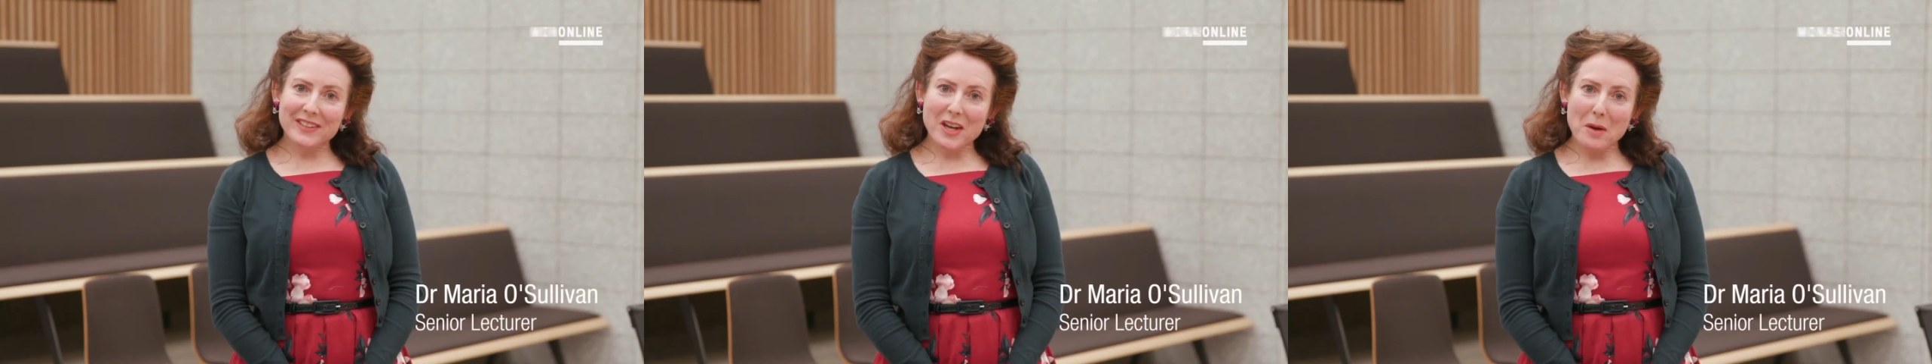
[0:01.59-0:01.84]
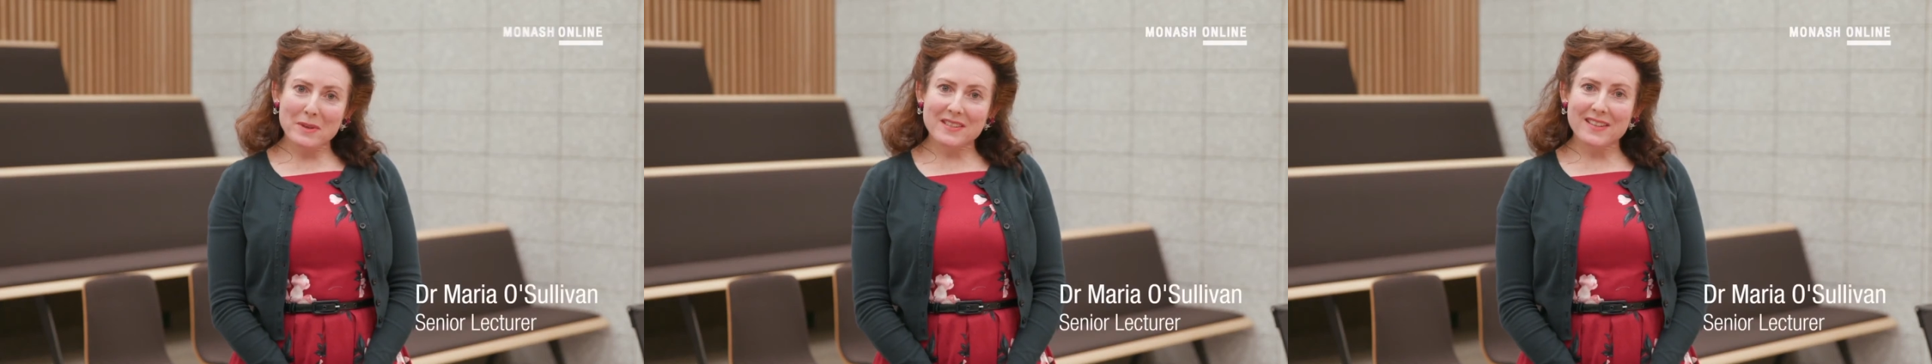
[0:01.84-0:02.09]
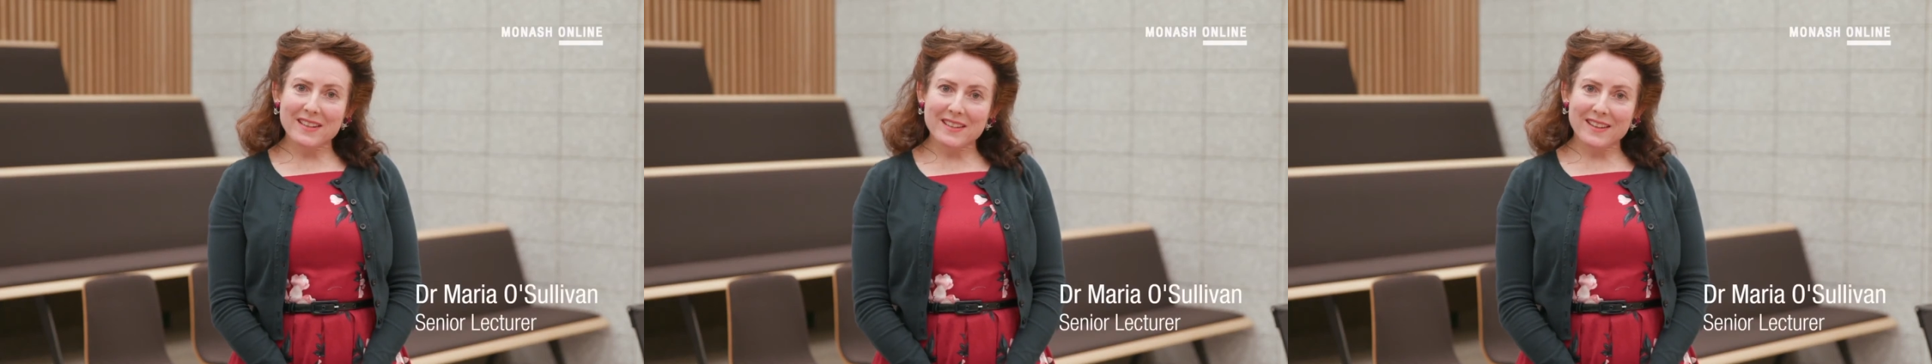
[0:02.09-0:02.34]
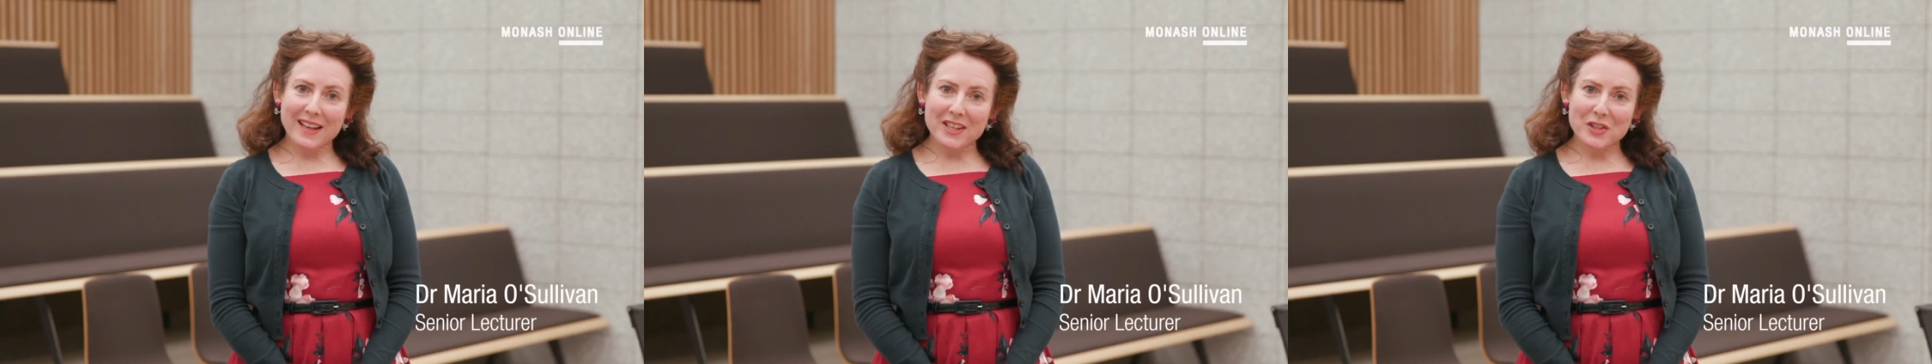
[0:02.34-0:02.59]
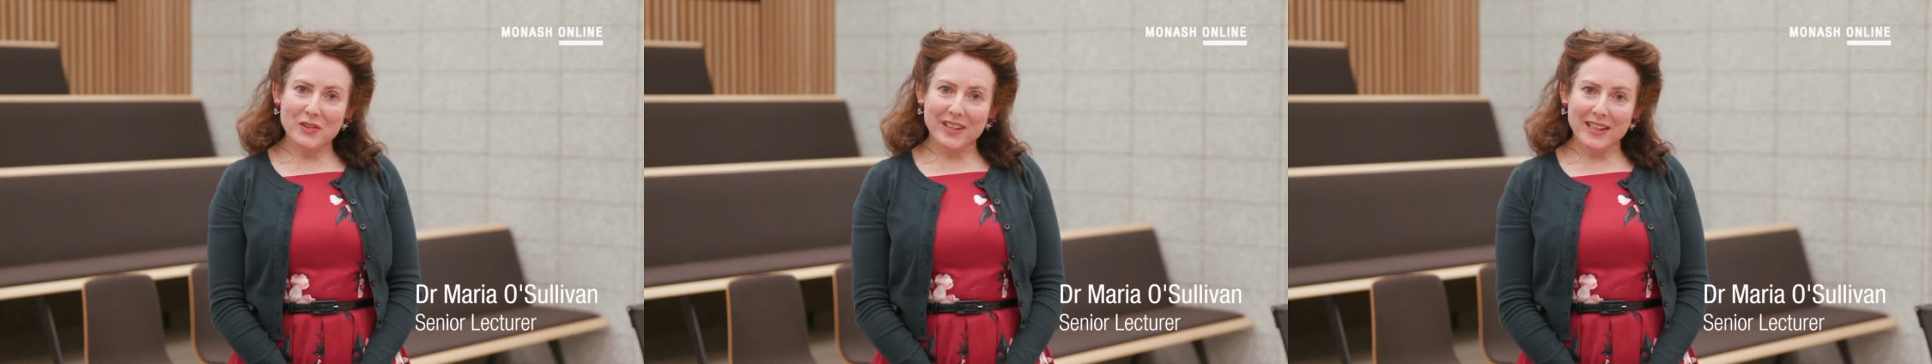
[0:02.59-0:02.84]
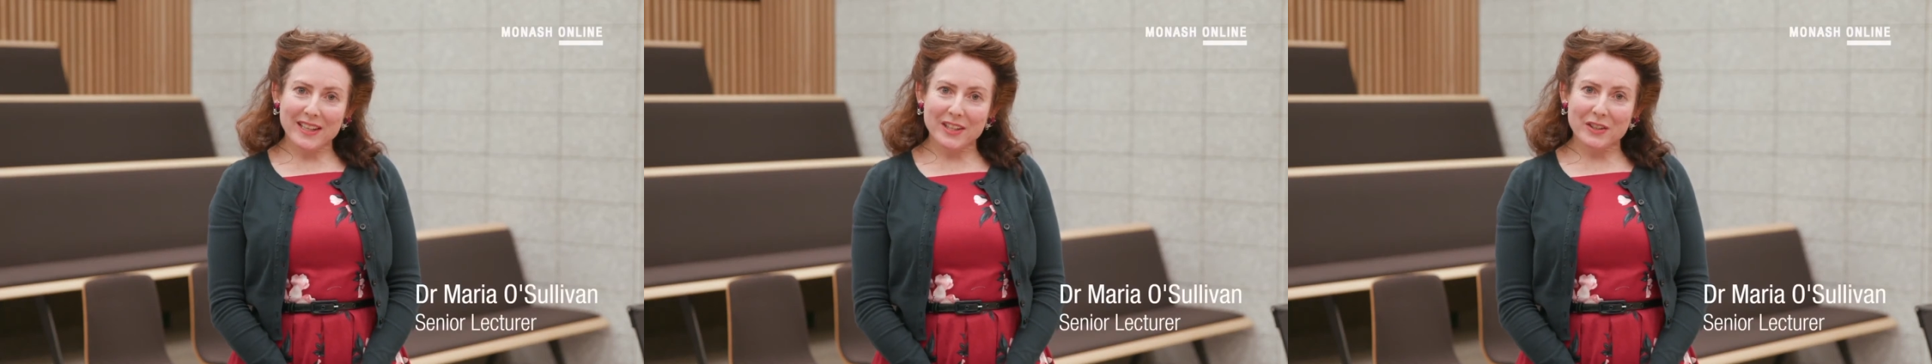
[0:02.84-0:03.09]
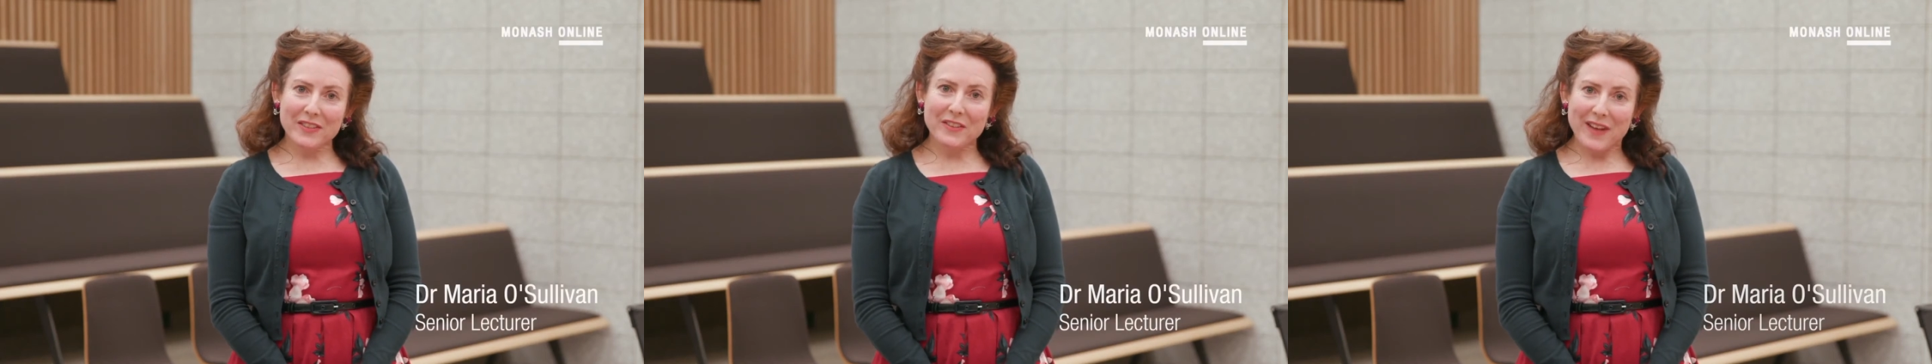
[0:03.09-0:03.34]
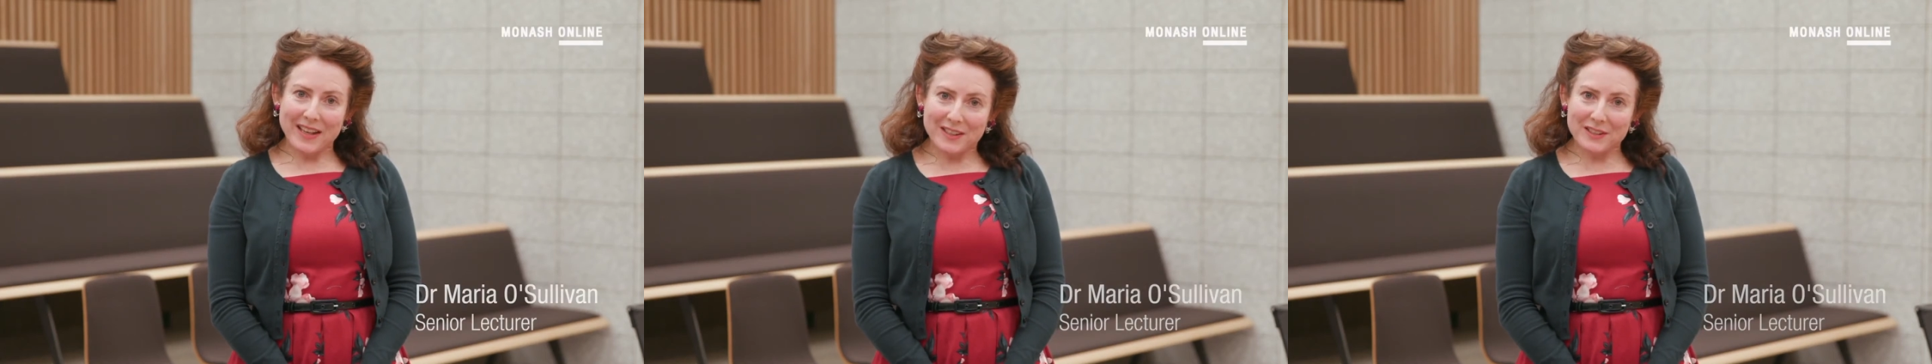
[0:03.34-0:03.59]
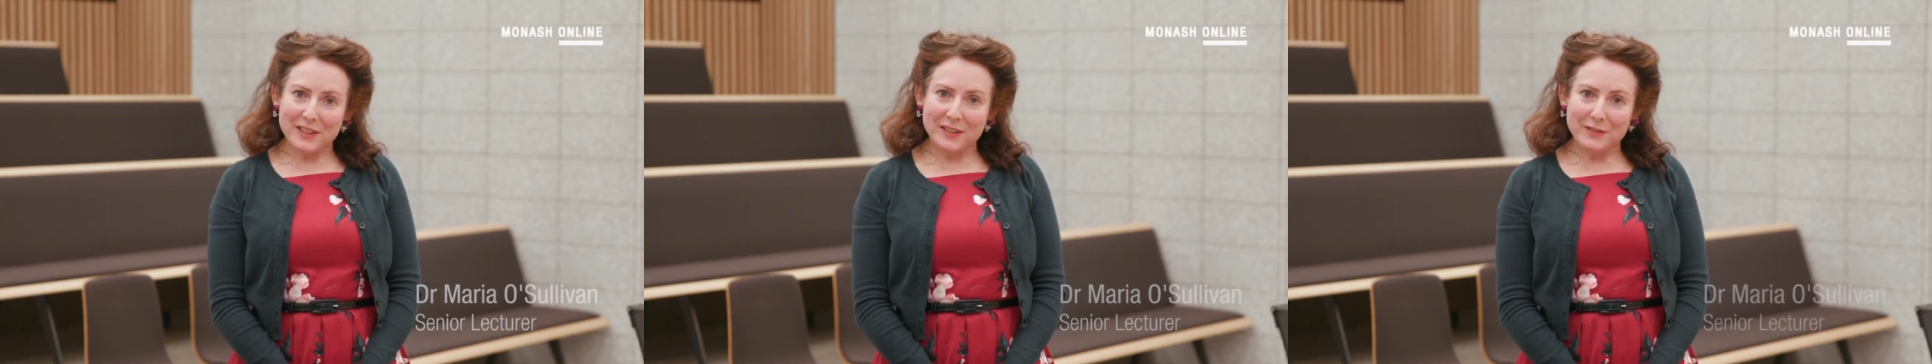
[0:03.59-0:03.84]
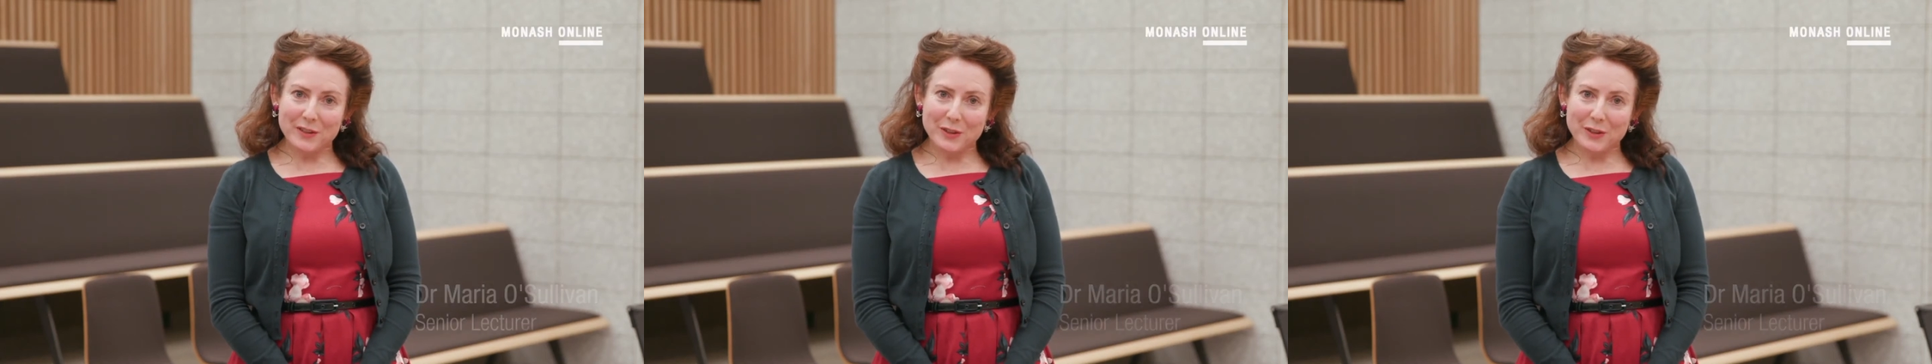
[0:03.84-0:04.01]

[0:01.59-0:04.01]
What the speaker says: I'm a senior lecturer here at the Faculty of